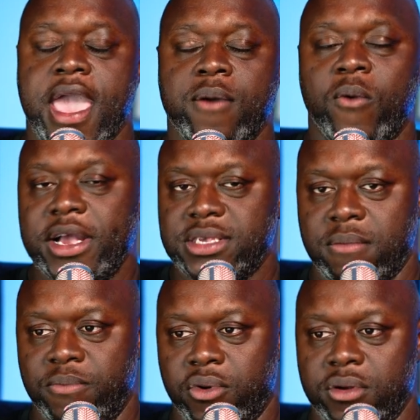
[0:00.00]
And why is
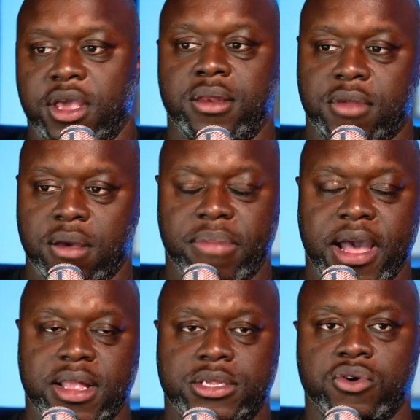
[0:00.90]
that important? And
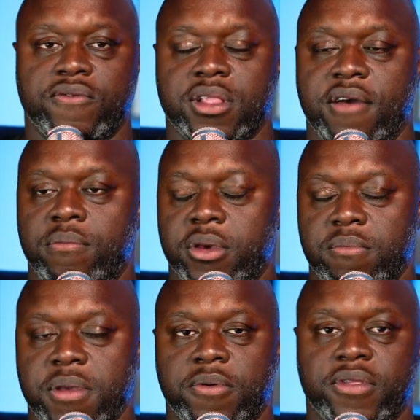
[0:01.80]
combined, that's over 11
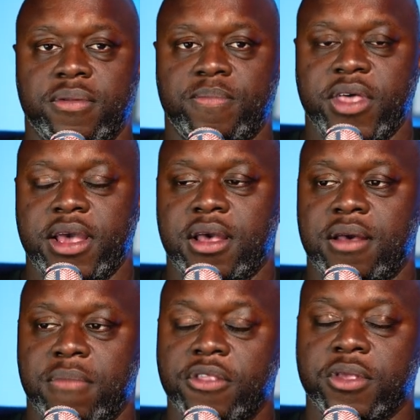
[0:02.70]
billion people, that
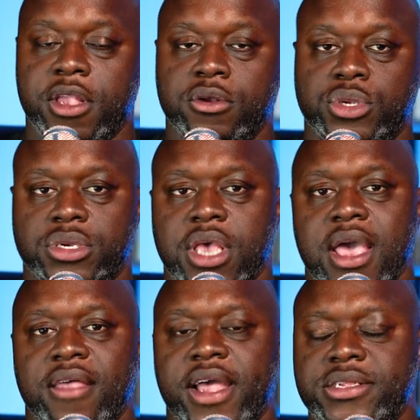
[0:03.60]
uh, monthly users.
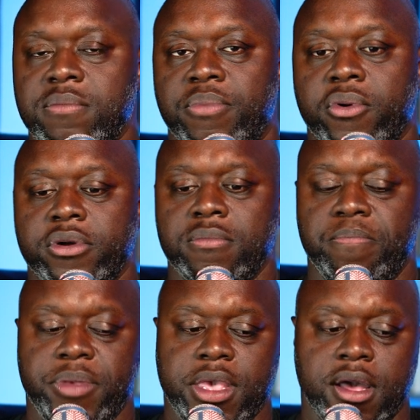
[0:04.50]
That's
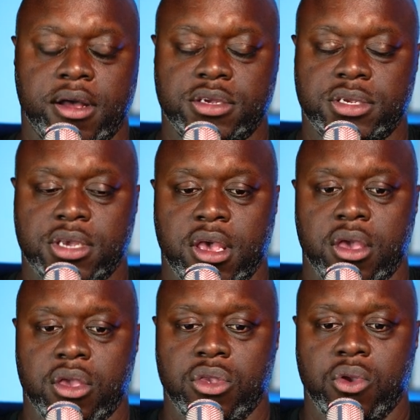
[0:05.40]
important because
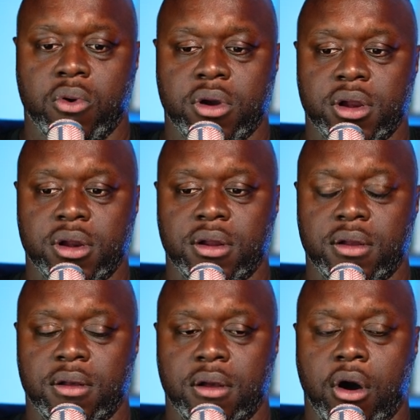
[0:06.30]
your
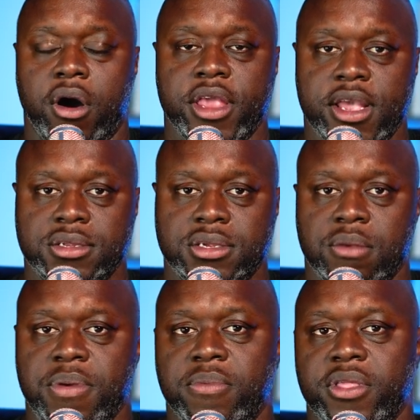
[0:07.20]
audience,
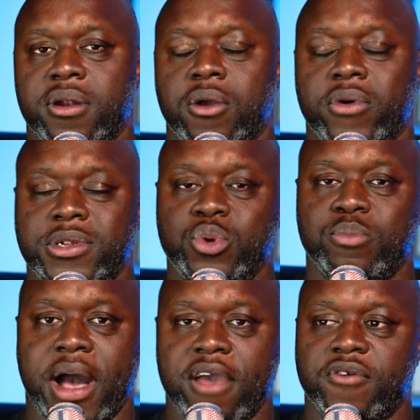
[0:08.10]
the people that are going to
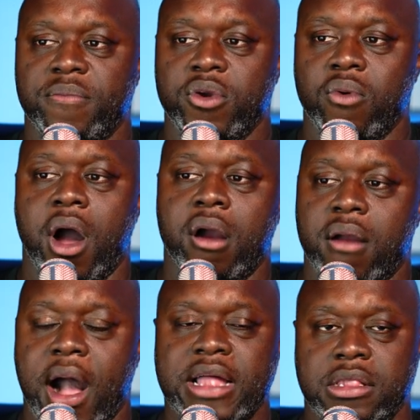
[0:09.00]
buy from you,
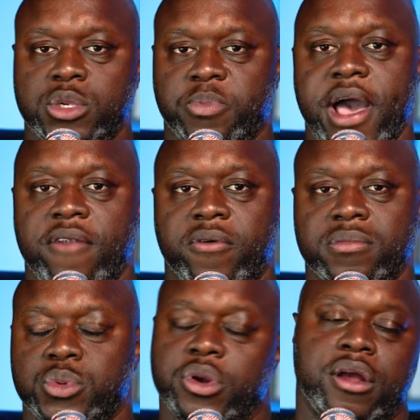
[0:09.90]
are on these
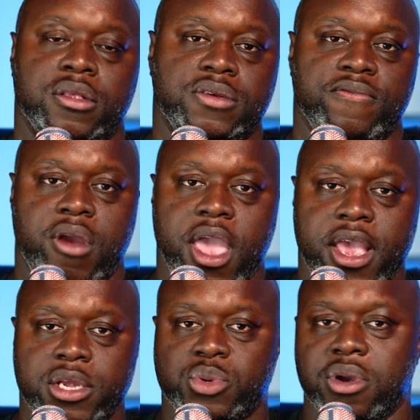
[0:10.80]
platforms, regardless of your
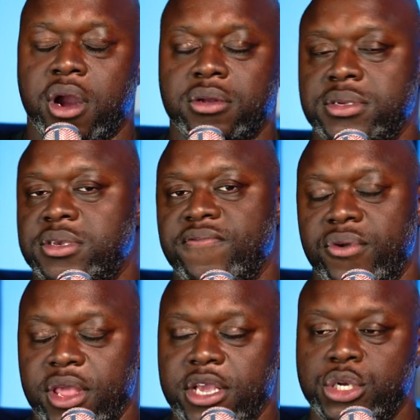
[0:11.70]
age, regardless of
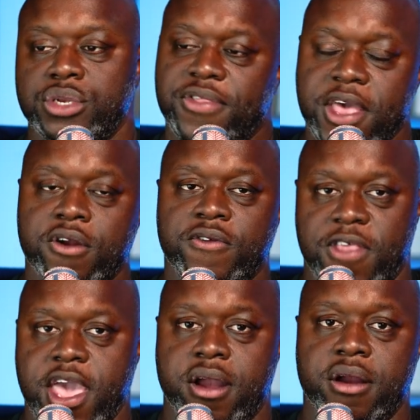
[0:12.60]
your niche. They're
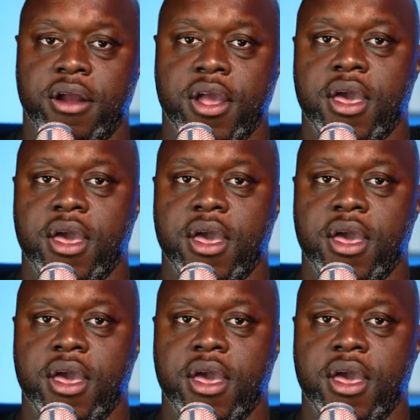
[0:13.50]
there,